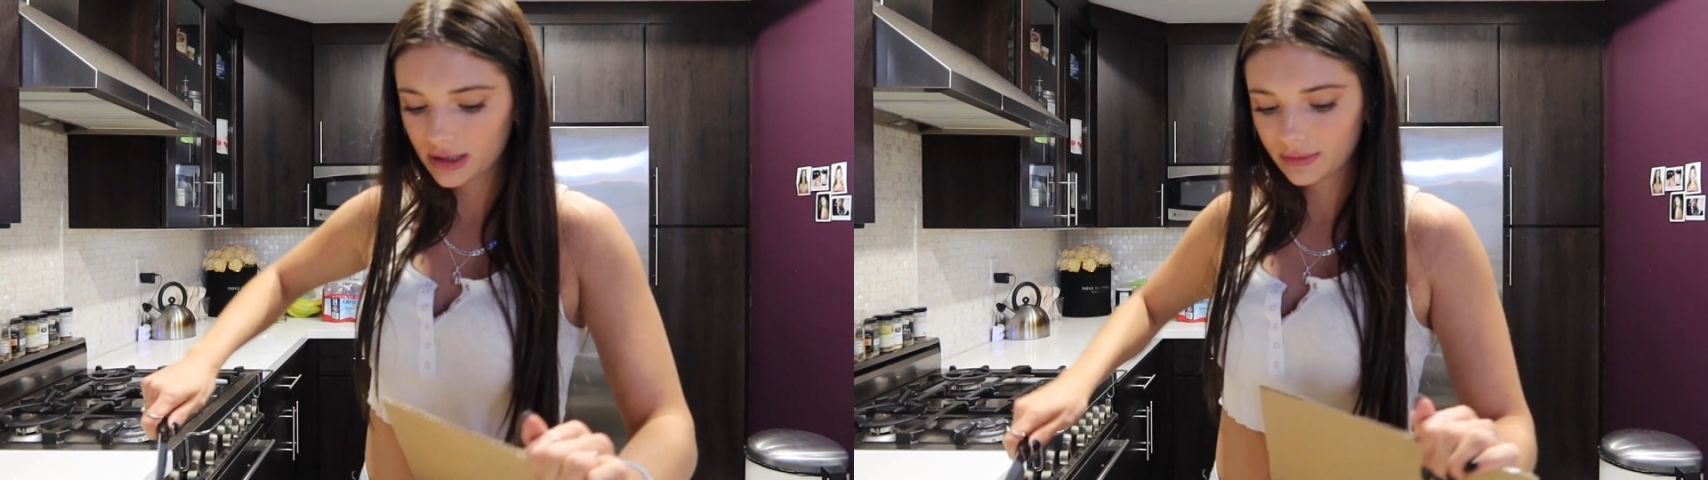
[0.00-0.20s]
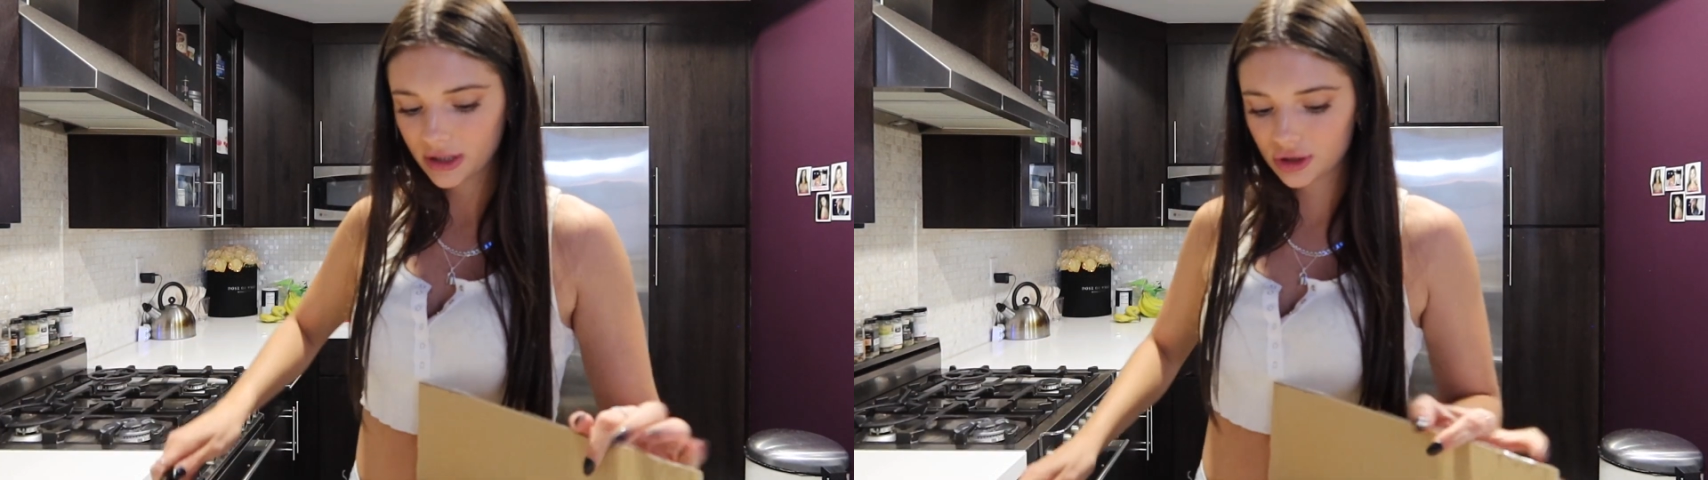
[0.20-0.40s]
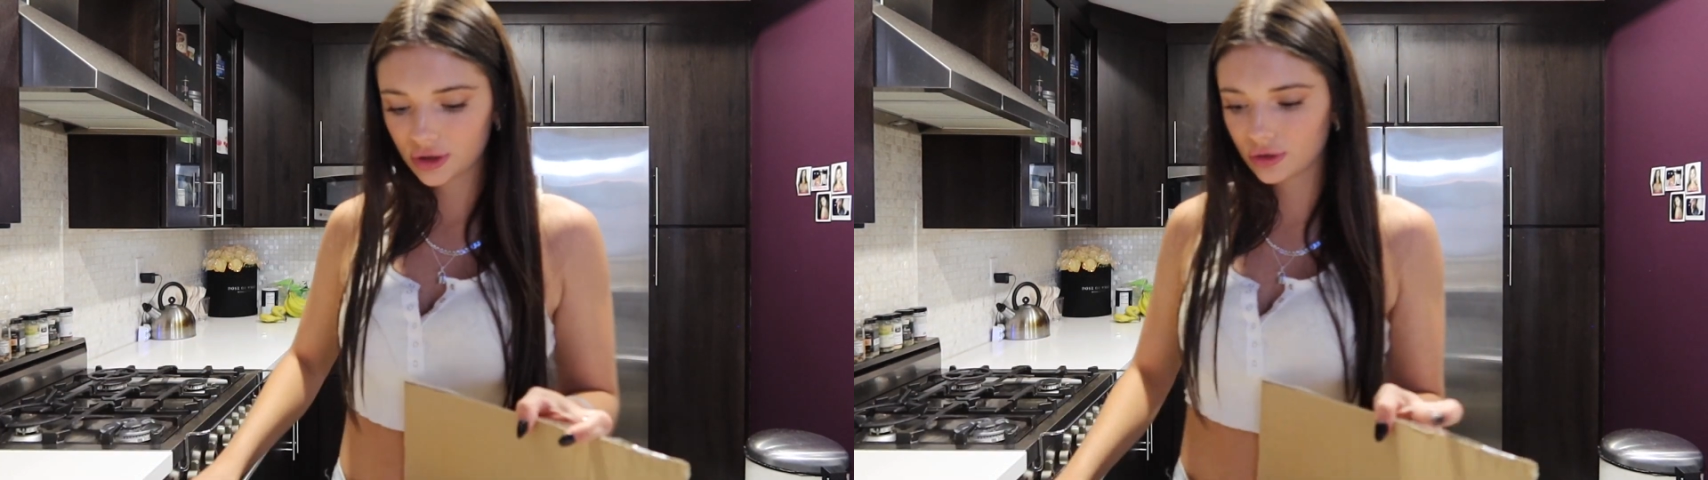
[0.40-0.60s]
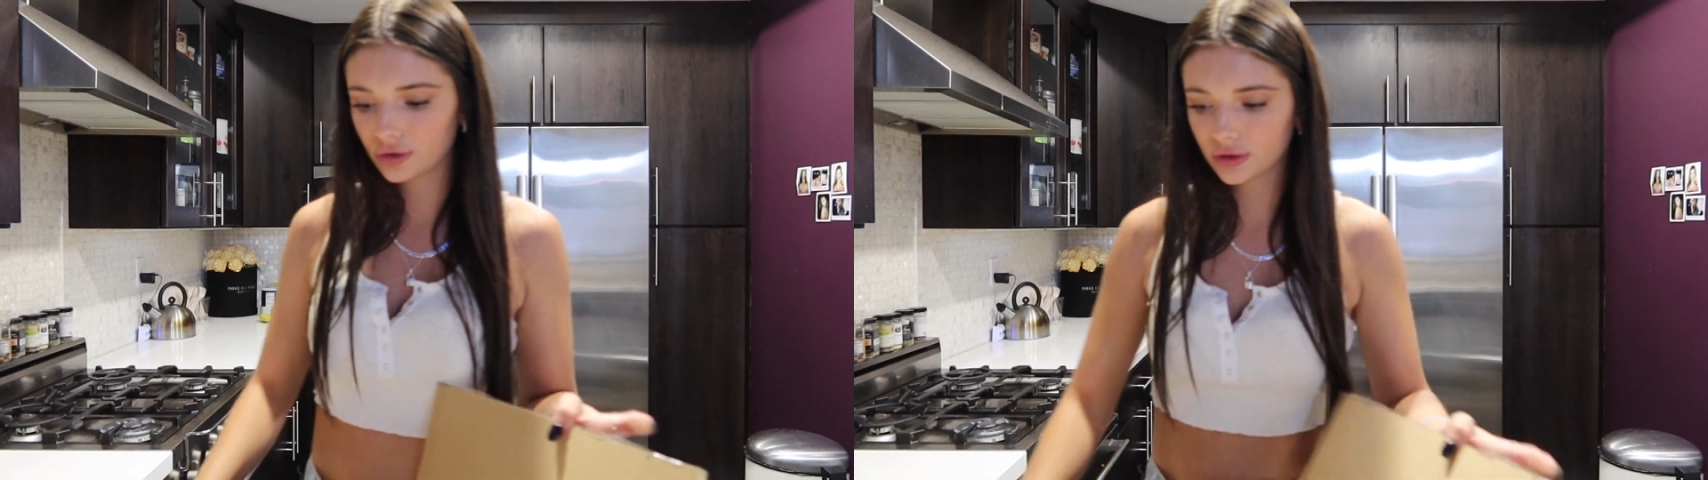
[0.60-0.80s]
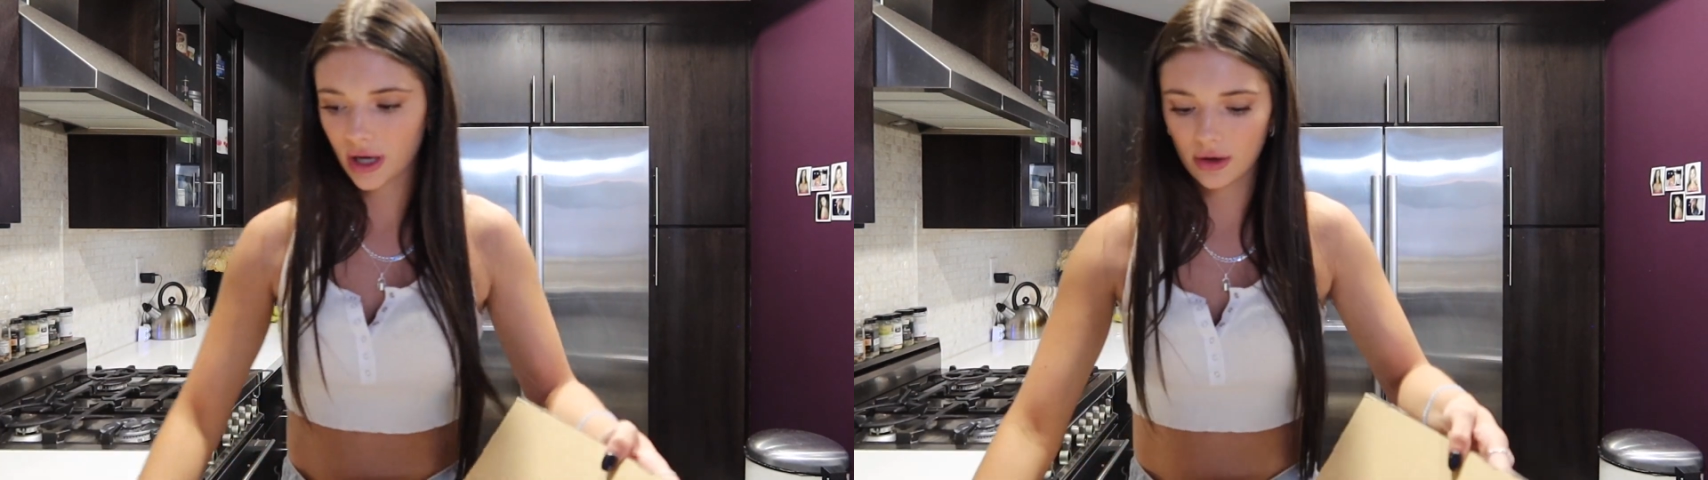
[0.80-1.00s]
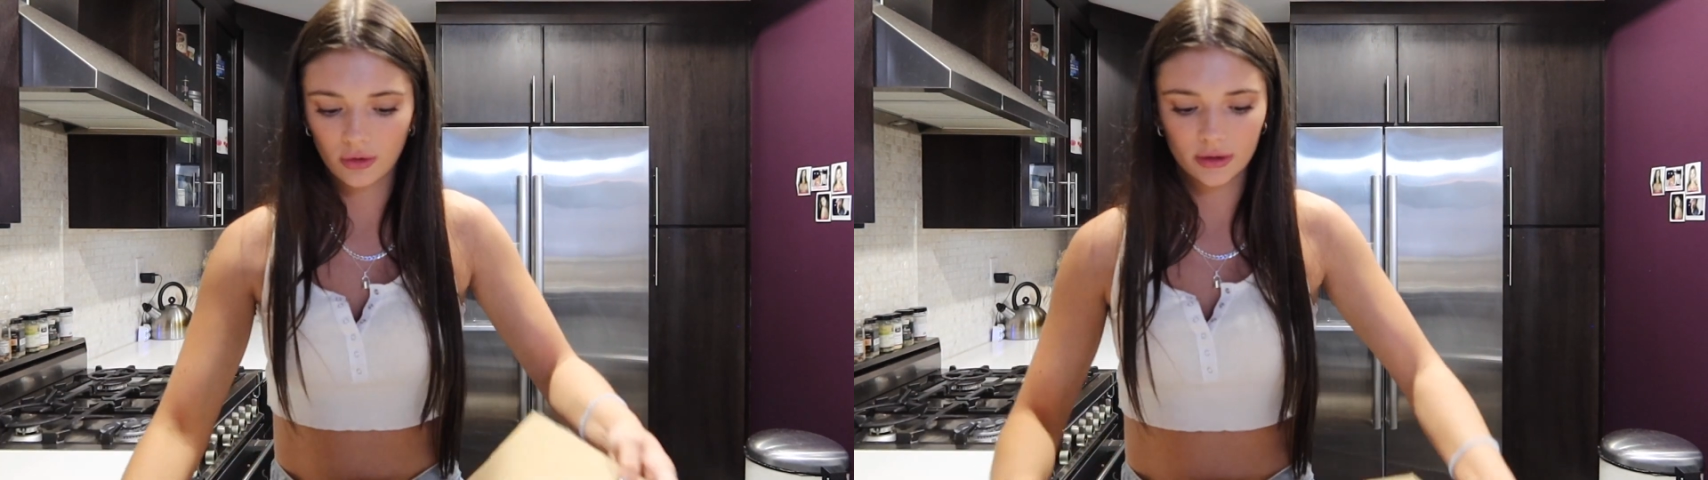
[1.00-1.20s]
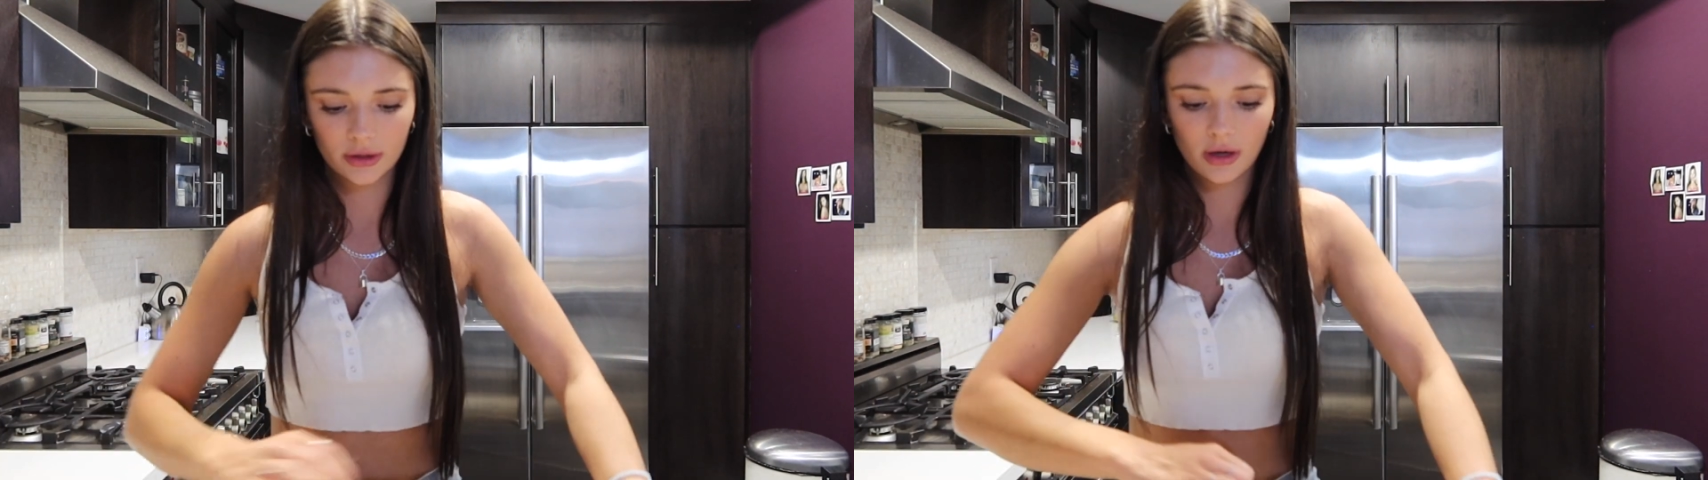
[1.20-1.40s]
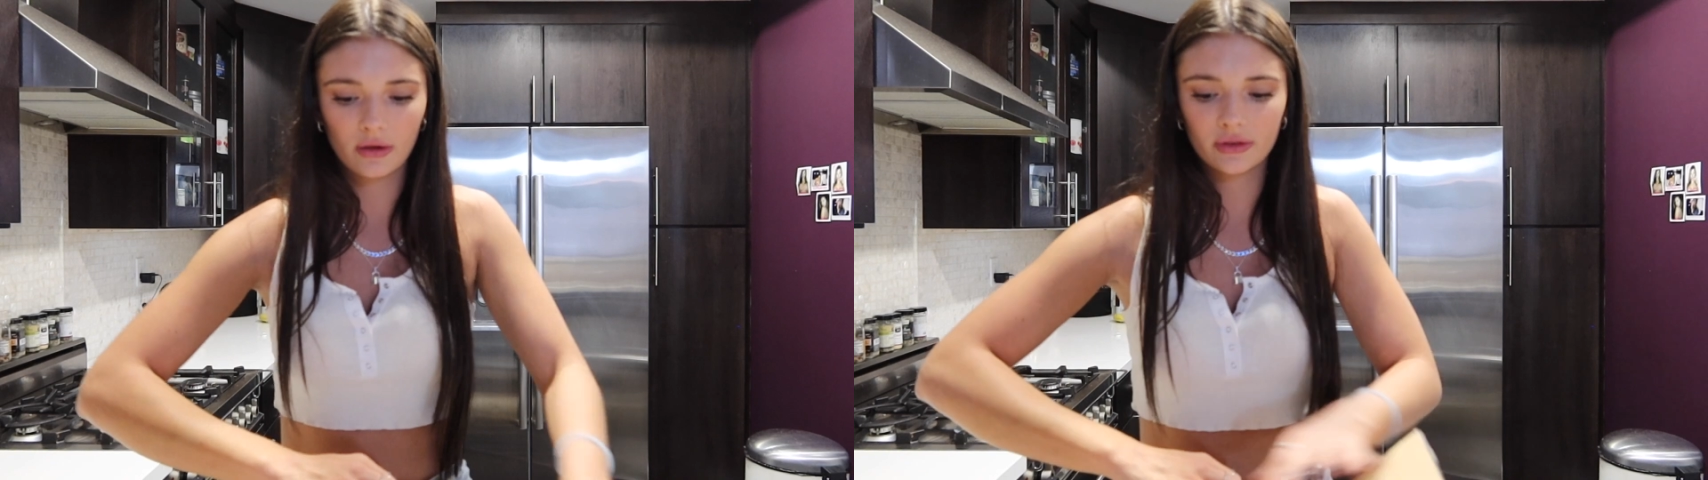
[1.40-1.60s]
is my shoes I
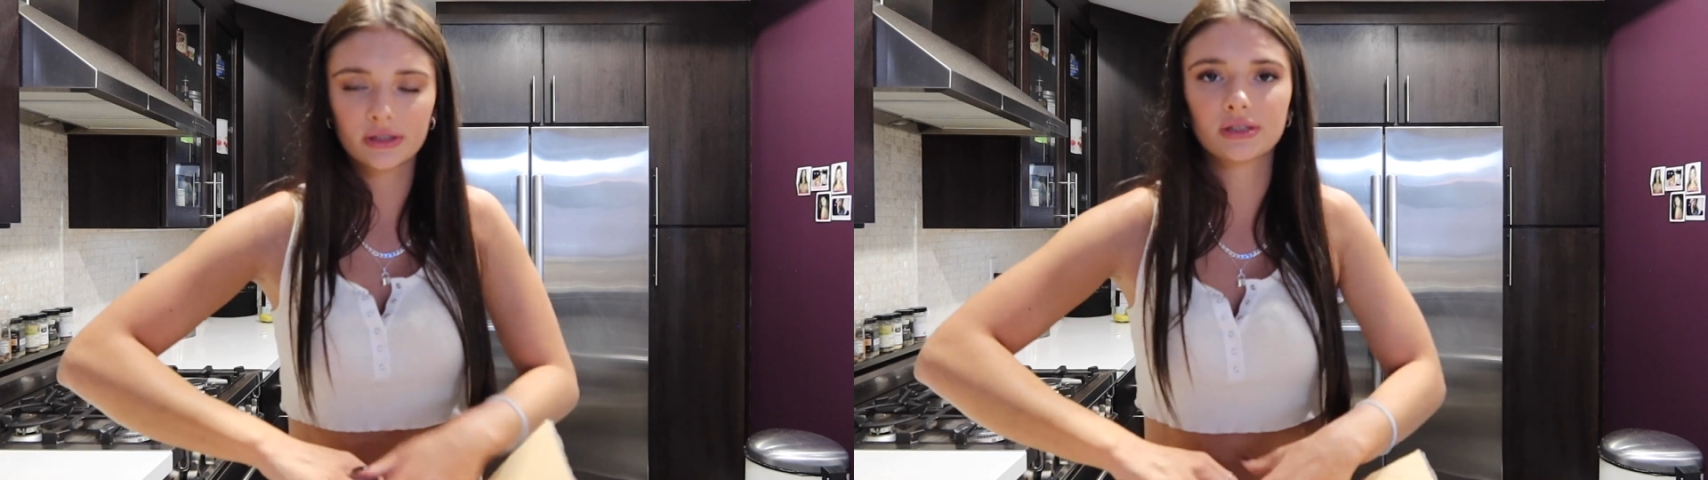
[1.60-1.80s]
ordered off of